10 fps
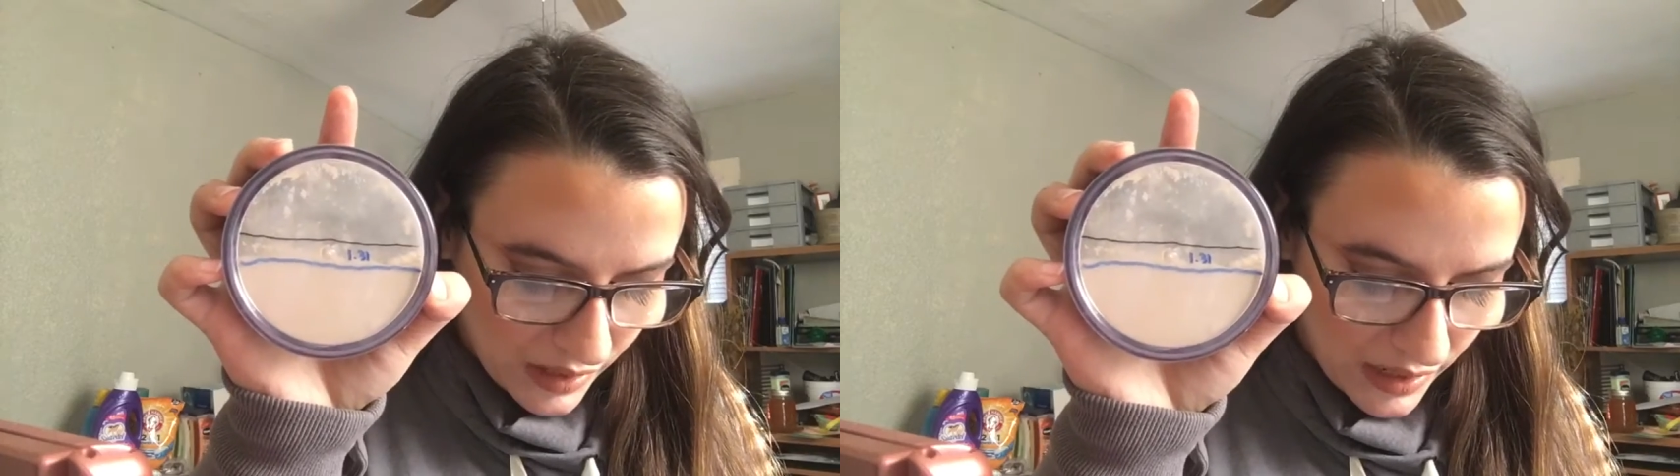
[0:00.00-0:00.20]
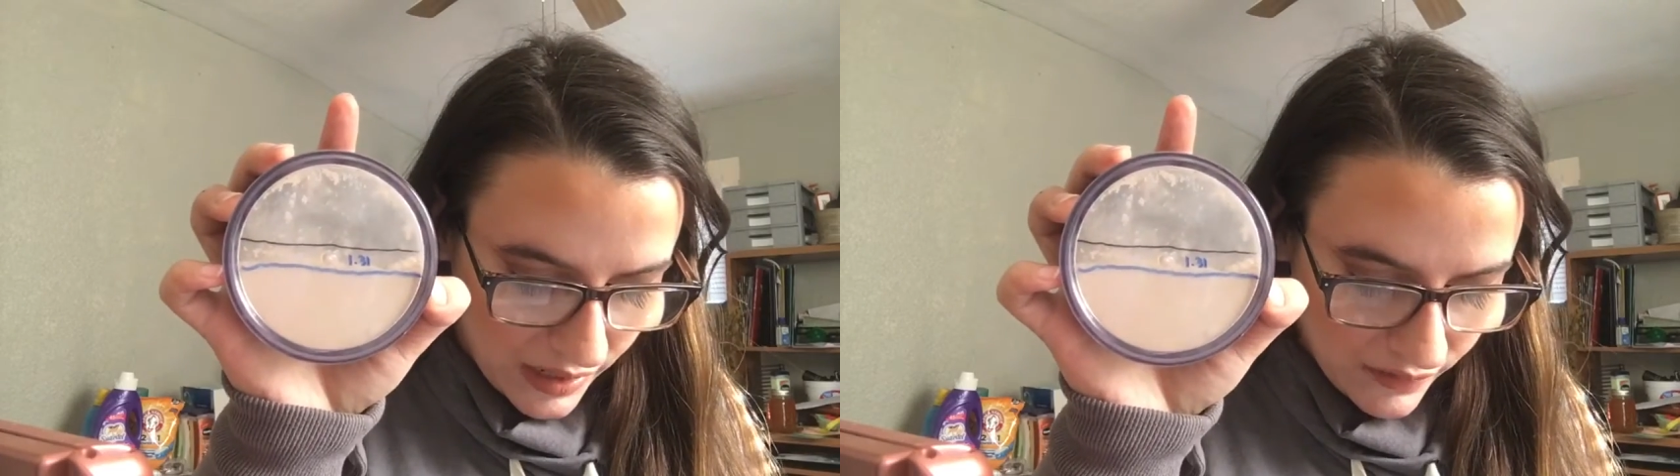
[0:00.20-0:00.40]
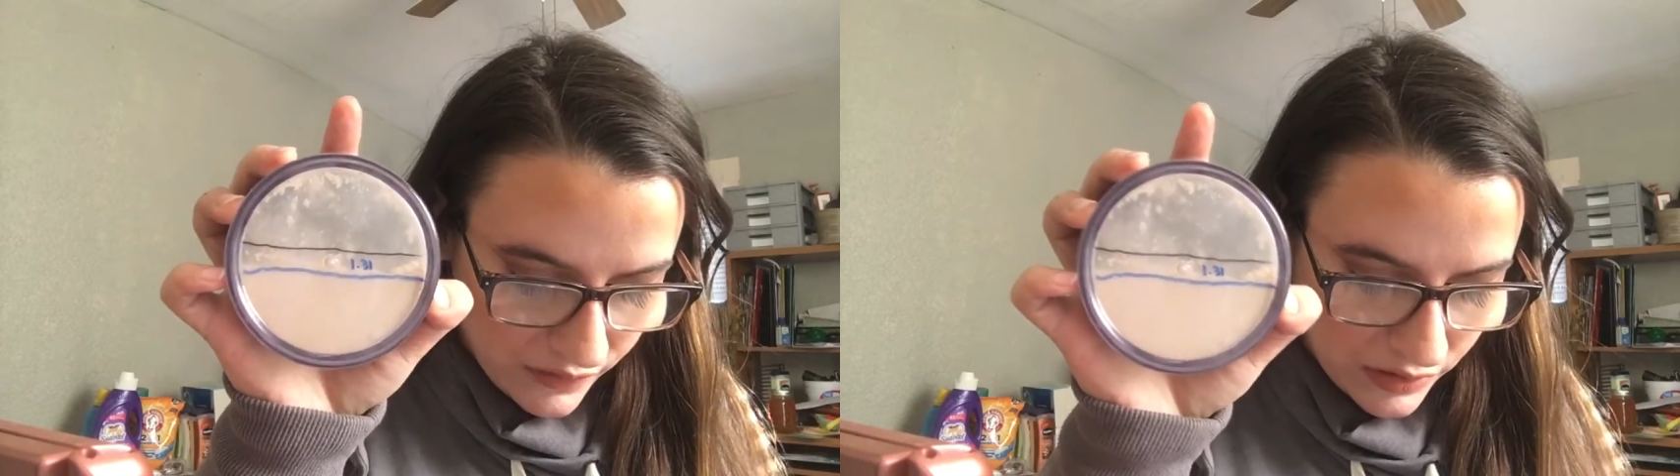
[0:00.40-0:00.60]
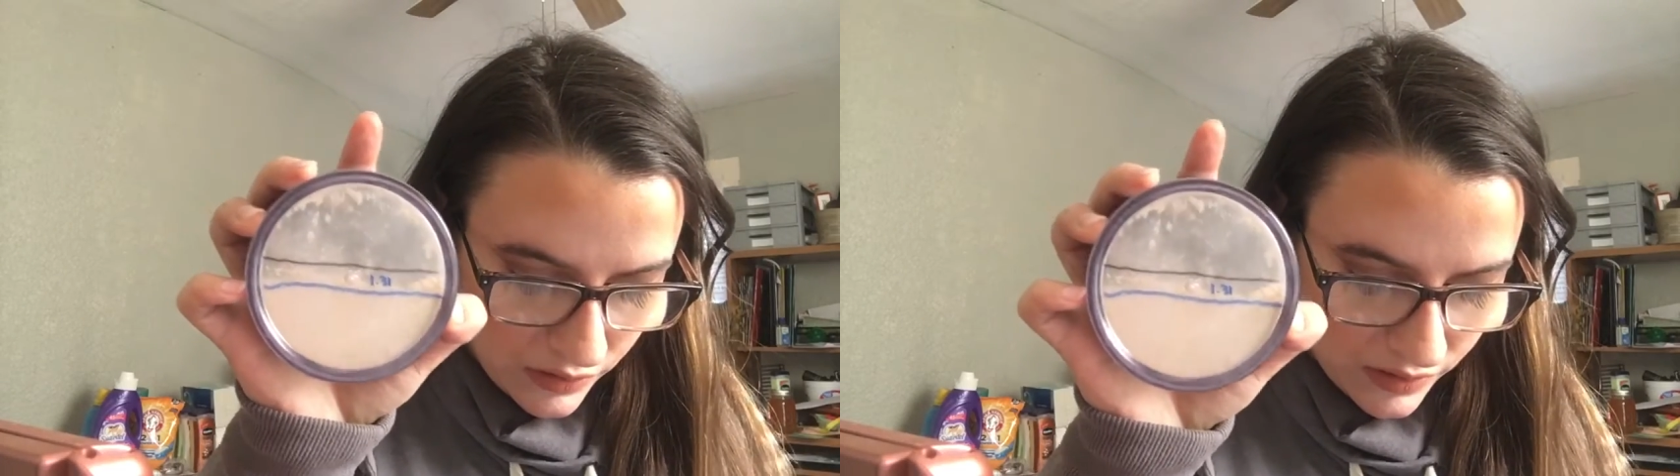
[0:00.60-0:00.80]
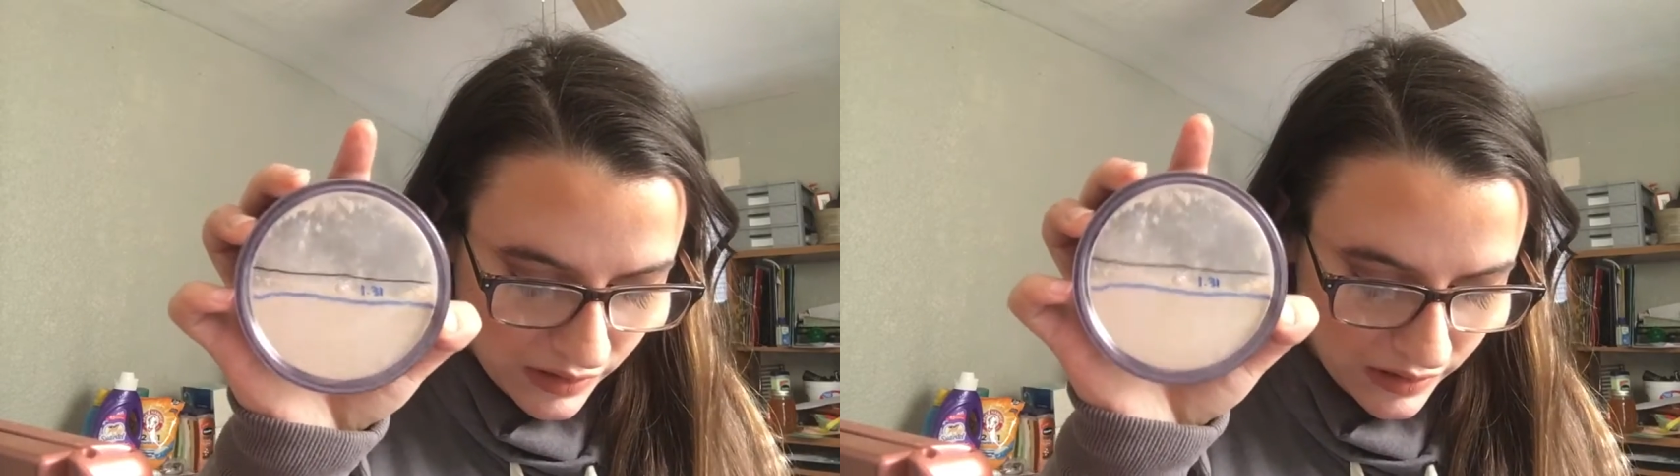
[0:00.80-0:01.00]
I've
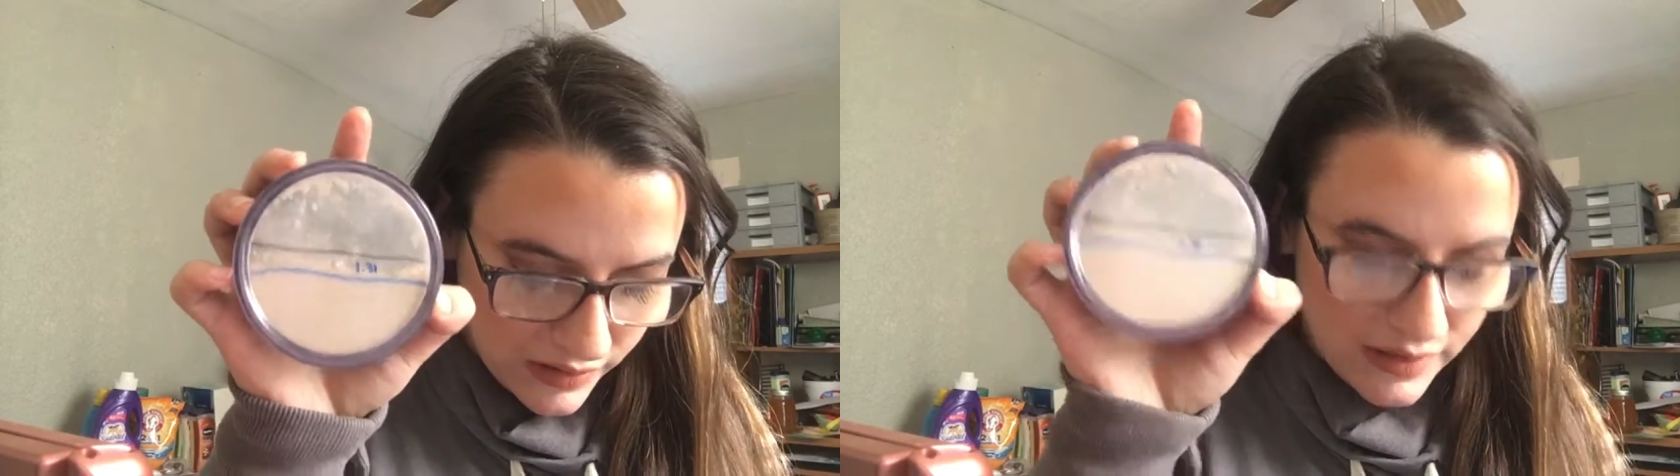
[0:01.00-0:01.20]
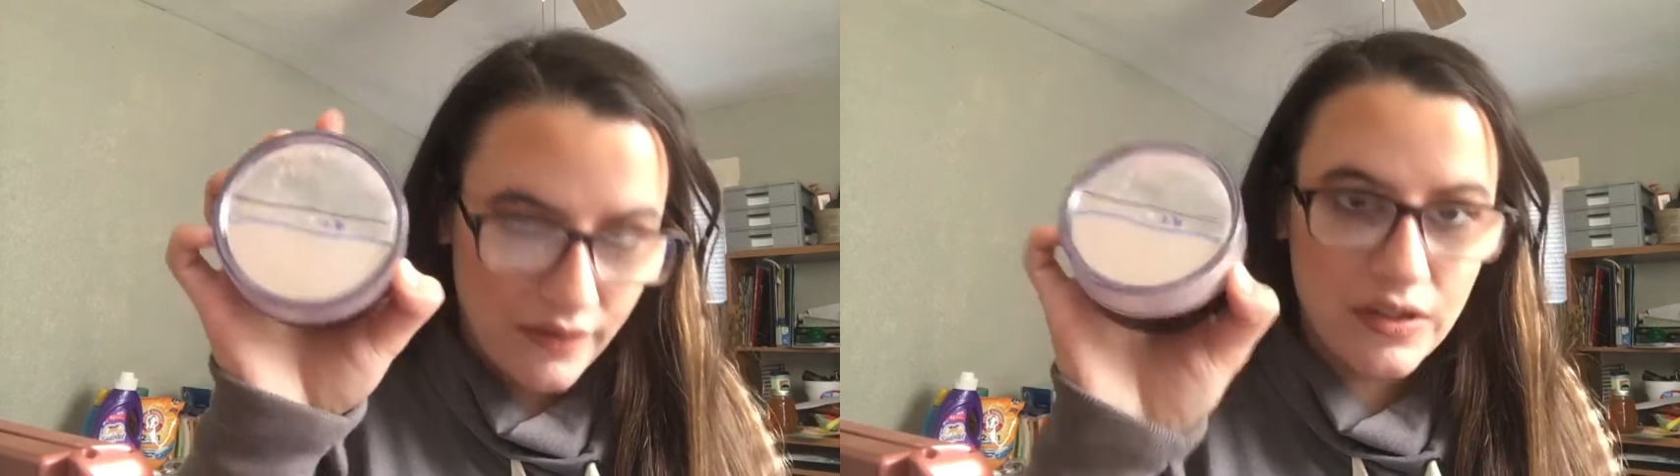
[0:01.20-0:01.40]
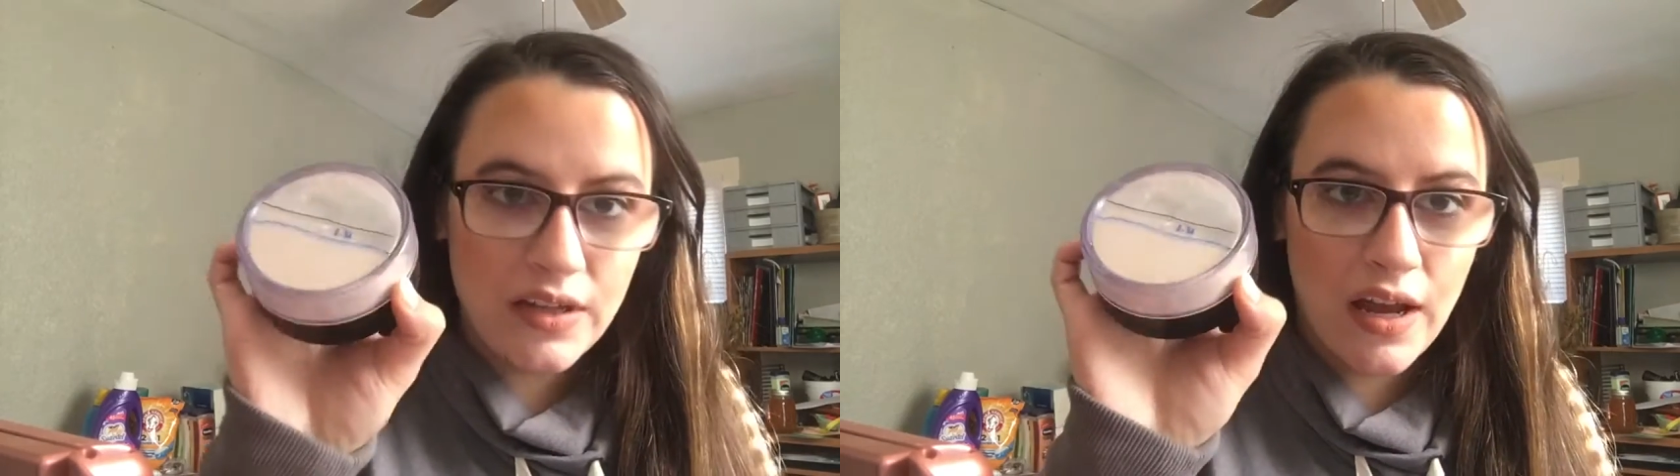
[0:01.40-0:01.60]
used this 7